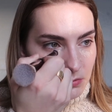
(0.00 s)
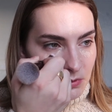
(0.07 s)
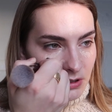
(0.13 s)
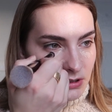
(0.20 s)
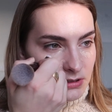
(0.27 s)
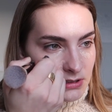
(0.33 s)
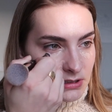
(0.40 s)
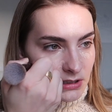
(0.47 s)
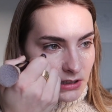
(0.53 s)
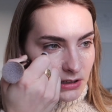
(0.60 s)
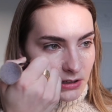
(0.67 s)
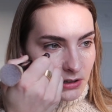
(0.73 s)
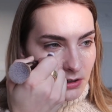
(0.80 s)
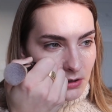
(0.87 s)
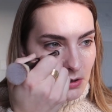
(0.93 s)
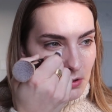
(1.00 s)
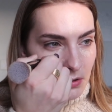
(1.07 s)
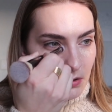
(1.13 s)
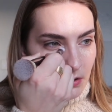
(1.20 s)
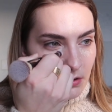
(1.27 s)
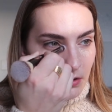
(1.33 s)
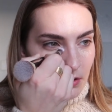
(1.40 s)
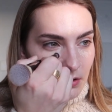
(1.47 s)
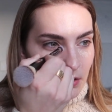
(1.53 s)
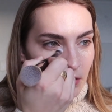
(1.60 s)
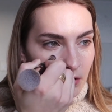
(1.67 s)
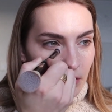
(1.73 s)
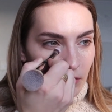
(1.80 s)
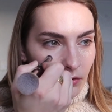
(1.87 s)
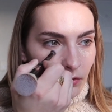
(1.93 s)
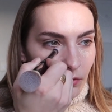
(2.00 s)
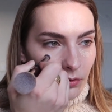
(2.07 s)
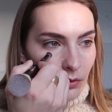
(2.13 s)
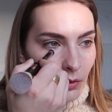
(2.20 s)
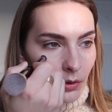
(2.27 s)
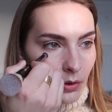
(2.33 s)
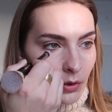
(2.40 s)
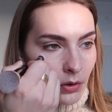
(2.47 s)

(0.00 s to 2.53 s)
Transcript: to be concealer. Ooh.